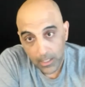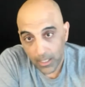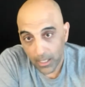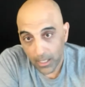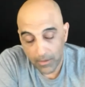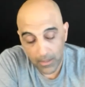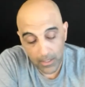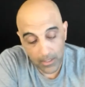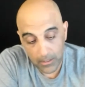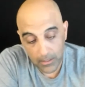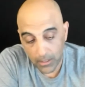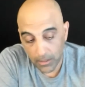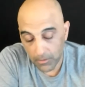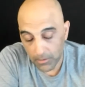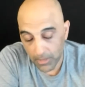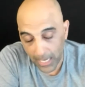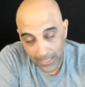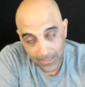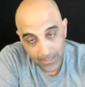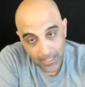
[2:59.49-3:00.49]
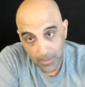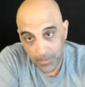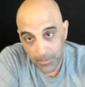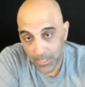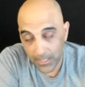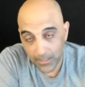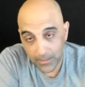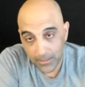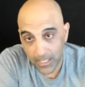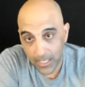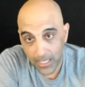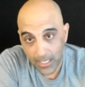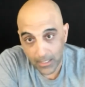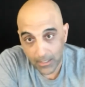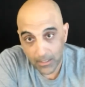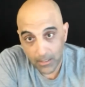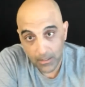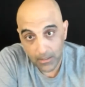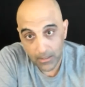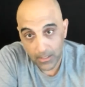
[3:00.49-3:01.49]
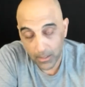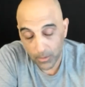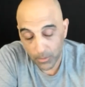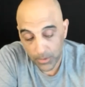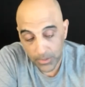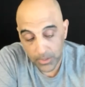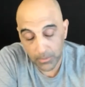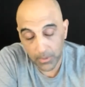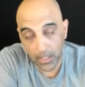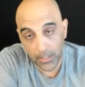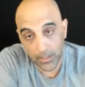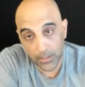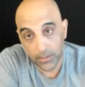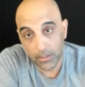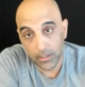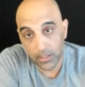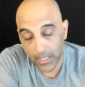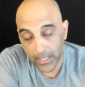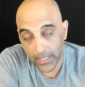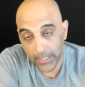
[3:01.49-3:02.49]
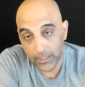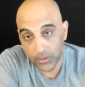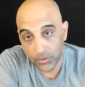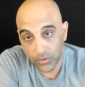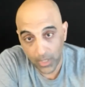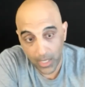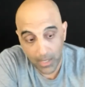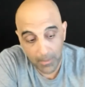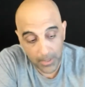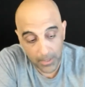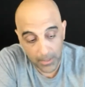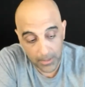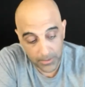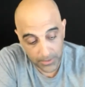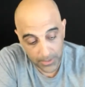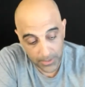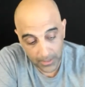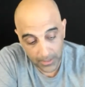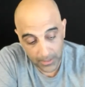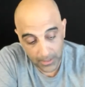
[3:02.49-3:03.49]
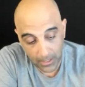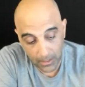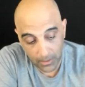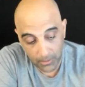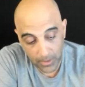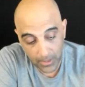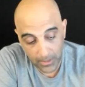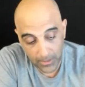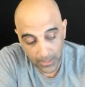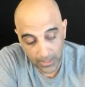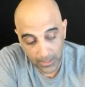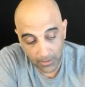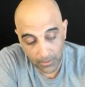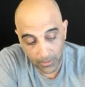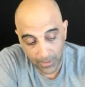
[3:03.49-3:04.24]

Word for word: and then you know nine times out of ten there was some underlying trauma it's like you know what they don't